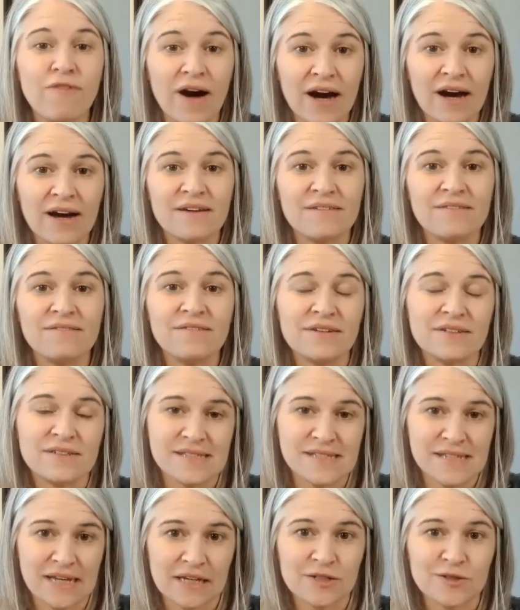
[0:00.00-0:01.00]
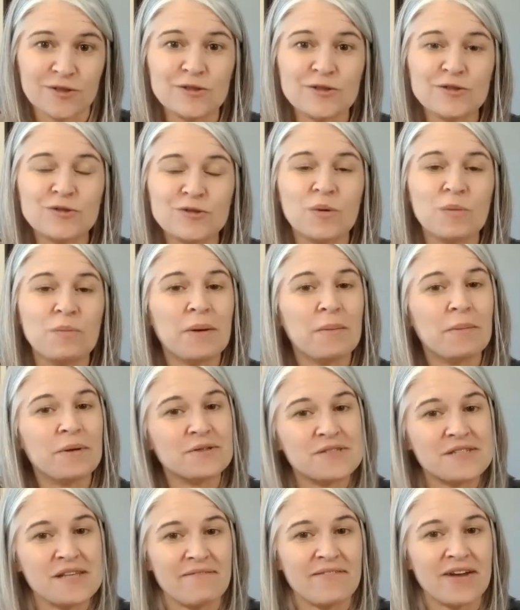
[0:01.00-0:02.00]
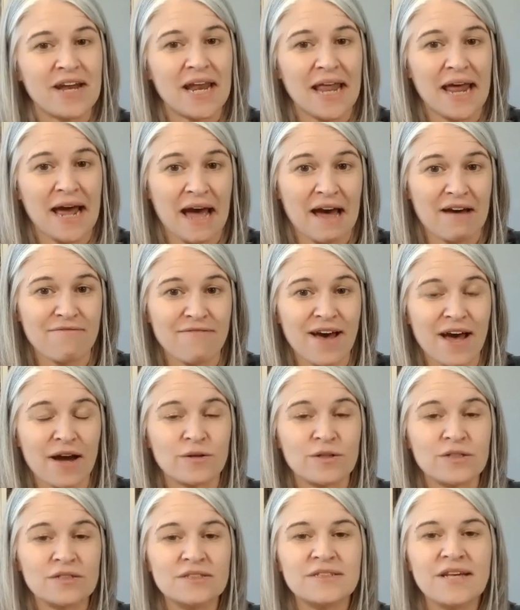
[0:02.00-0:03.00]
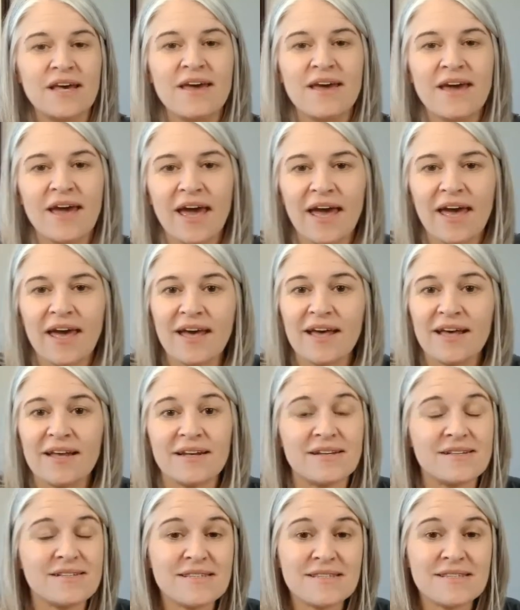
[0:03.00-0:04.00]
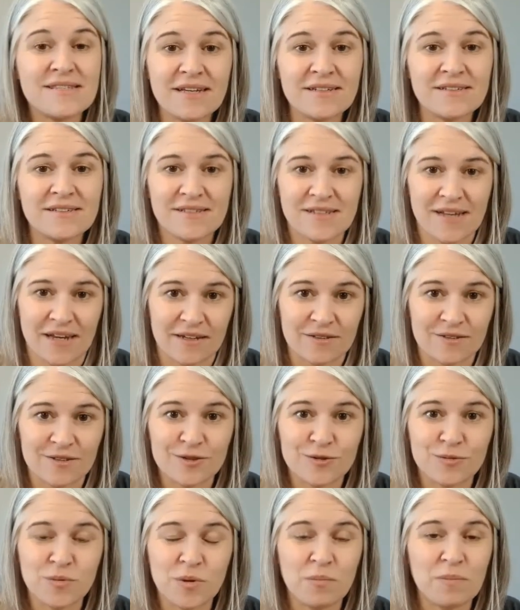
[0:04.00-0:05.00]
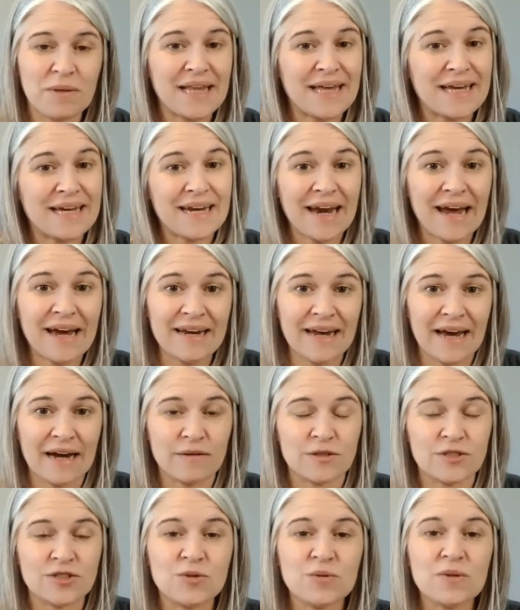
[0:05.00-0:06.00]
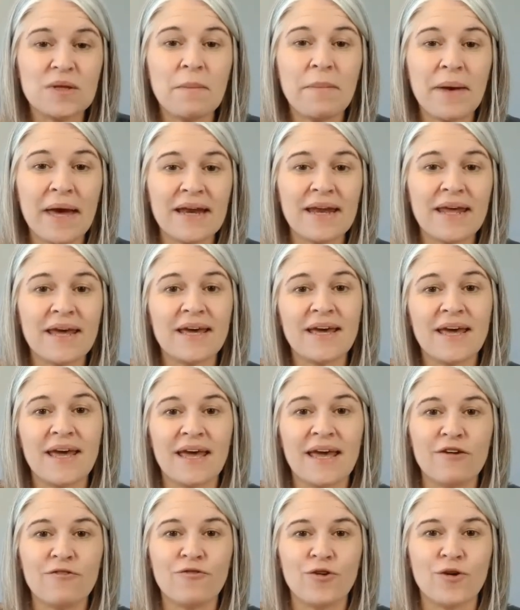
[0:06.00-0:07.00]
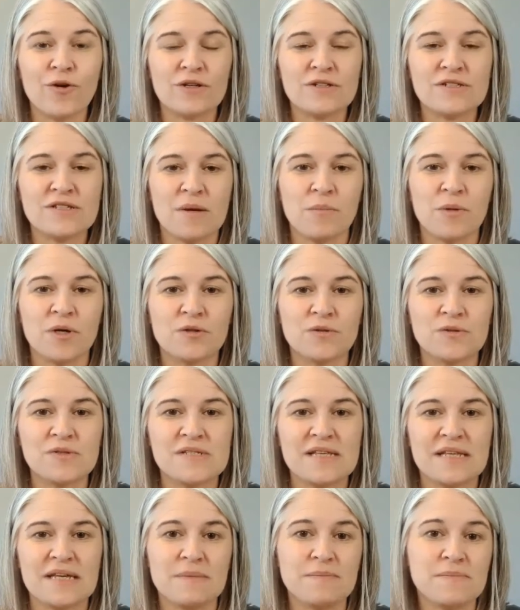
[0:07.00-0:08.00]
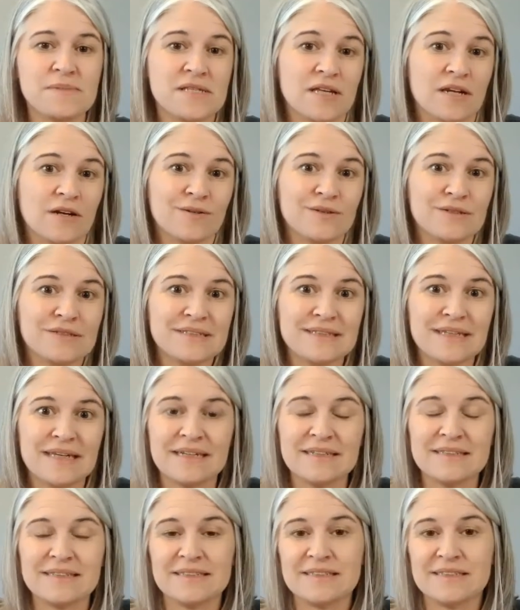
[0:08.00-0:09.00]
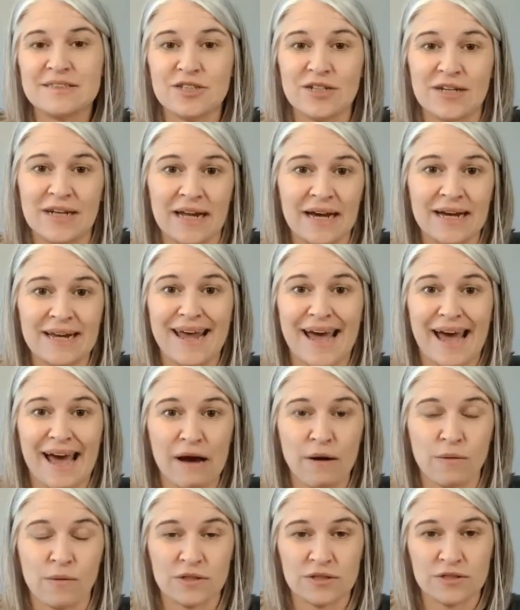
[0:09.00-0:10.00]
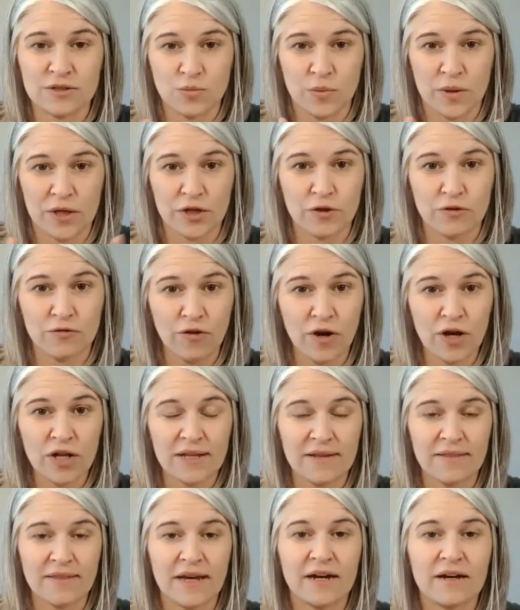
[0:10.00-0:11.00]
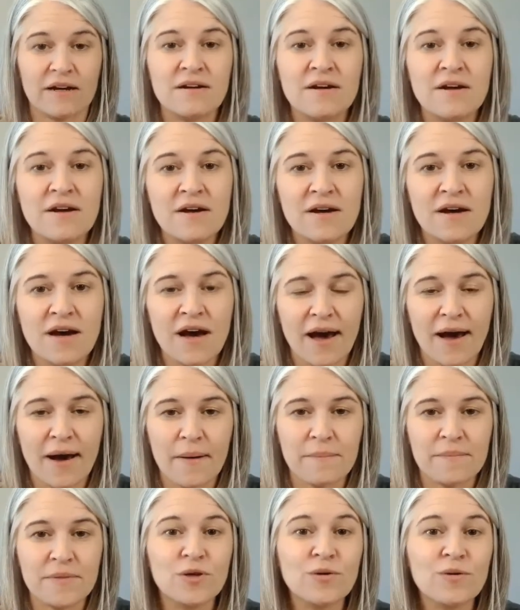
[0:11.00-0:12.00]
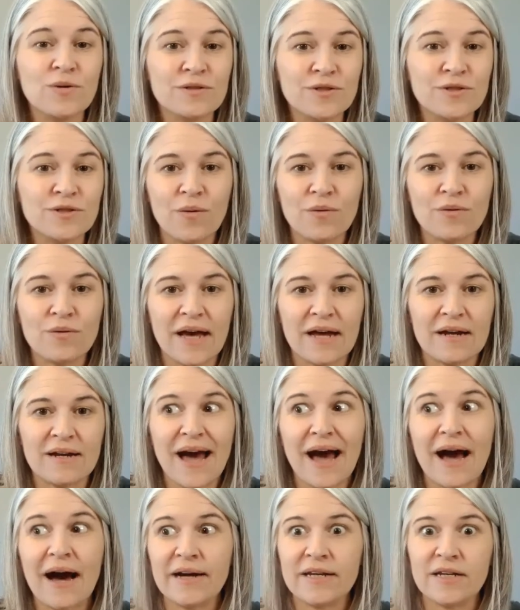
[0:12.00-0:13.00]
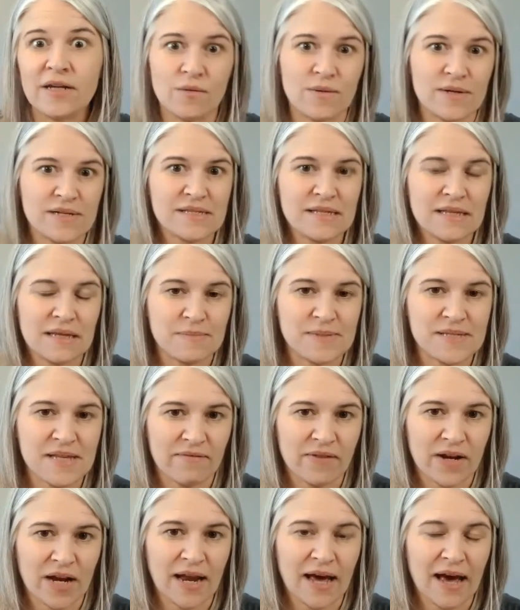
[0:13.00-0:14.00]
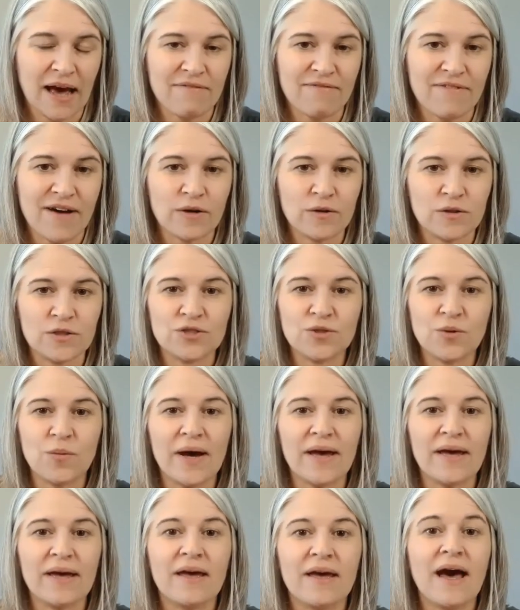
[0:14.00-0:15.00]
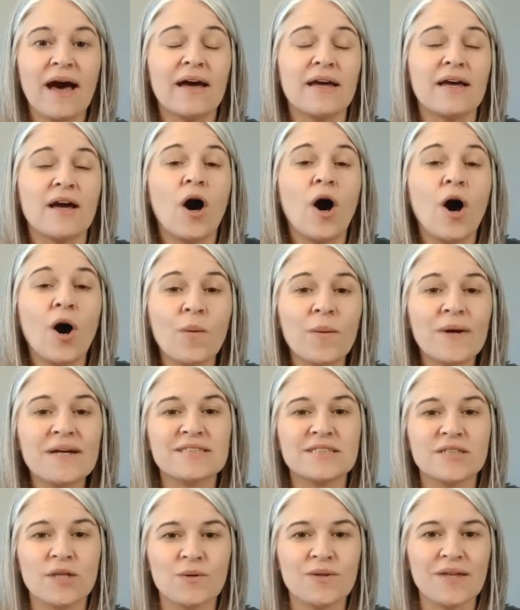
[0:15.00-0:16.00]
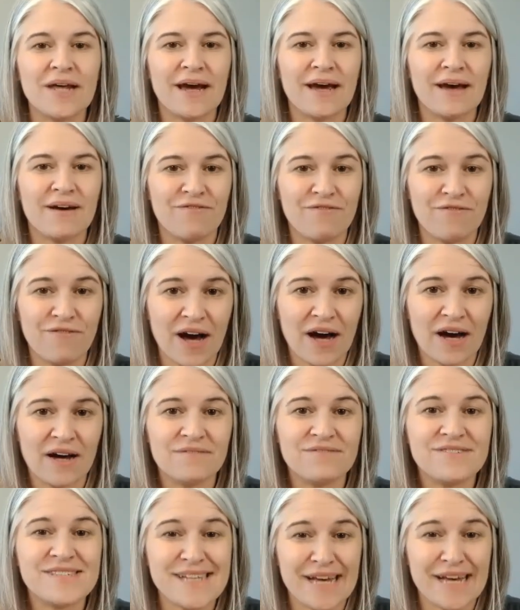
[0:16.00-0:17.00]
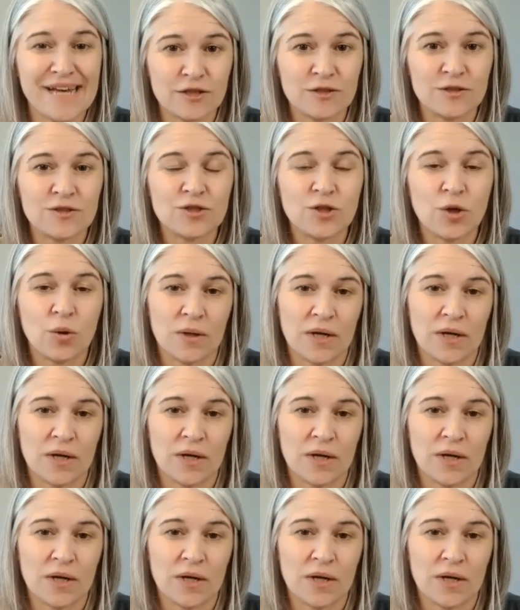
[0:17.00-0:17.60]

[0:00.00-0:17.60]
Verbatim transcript: Five cycles will be about seven and a half hours, and six cycles will be like nine hours. So, depending if you're someone who sleeps, you know, six to nine hours, where you fall in there, um, you'll know that I know I sleep seven and a half hours. So I, I always know that I have five cycles